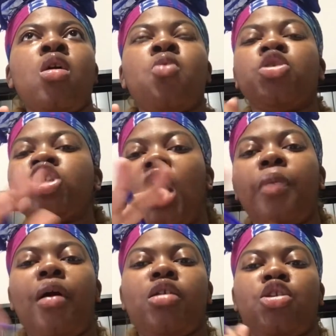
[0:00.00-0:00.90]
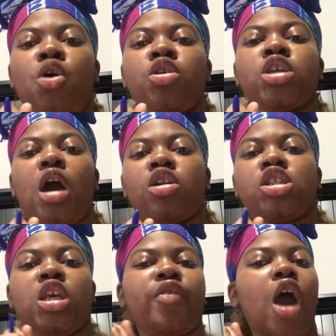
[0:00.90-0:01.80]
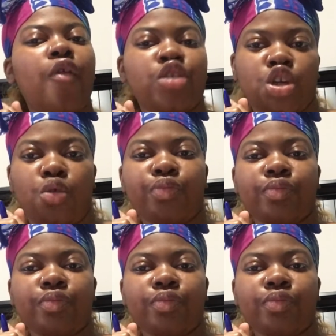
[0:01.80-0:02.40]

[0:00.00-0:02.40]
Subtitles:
which y'all probably know is called the Steve Harvey Show.